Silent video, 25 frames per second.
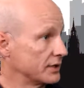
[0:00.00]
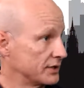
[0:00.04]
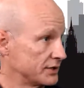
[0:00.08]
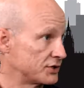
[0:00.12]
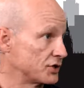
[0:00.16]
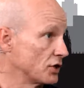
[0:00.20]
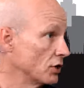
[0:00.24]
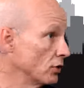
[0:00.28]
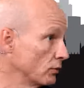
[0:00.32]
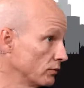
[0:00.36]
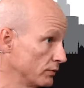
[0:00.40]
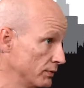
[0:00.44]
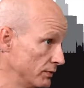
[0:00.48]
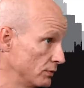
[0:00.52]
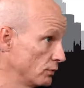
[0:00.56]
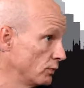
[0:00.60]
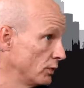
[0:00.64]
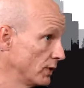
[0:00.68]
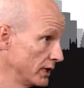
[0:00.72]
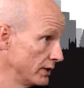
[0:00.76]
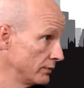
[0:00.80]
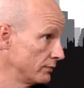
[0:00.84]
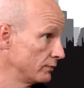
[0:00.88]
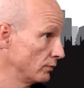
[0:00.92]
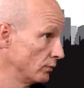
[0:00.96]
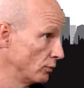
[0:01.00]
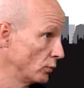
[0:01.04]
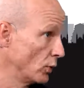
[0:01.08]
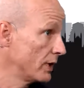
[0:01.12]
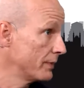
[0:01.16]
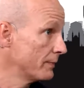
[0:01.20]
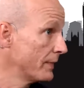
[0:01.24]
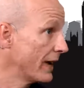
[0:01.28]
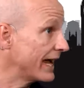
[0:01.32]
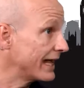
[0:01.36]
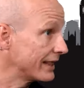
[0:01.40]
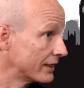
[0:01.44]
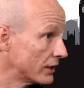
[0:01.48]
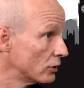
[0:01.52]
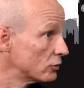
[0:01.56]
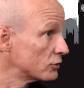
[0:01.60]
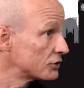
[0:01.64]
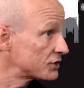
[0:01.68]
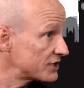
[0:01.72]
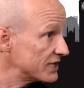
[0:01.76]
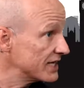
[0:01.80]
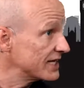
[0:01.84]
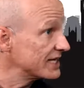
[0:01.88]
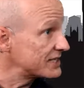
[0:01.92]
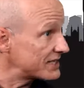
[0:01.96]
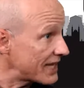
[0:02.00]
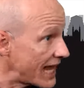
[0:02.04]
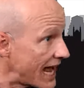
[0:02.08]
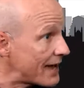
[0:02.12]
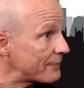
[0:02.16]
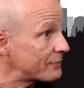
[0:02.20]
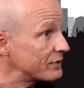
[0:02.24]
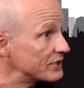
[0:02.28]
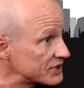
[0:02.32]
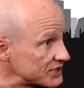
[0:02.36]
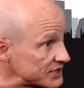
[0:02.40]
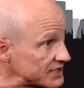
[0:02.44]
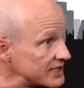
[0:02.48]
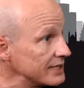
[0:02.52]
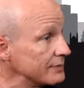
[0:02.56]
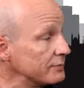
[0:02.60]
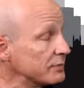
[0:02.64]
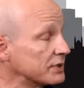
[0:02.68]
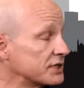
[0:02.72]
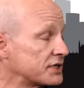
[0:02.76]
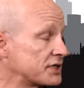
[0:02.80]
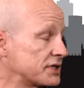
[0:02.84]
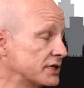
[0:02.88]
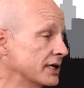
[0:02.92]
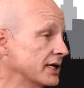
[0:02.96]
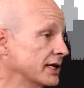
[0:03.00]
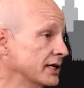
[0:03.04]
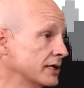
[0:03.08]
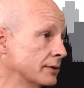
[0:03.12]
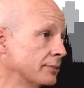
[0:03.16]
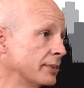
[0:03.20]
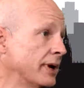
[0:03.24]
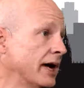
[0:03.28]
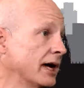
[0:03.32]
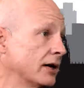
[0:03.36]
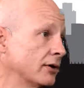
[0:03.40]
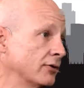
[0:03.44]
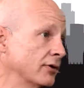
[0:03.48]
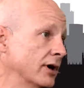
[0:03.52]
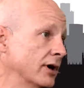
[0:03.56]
So we make those things happen seamlessly in the background.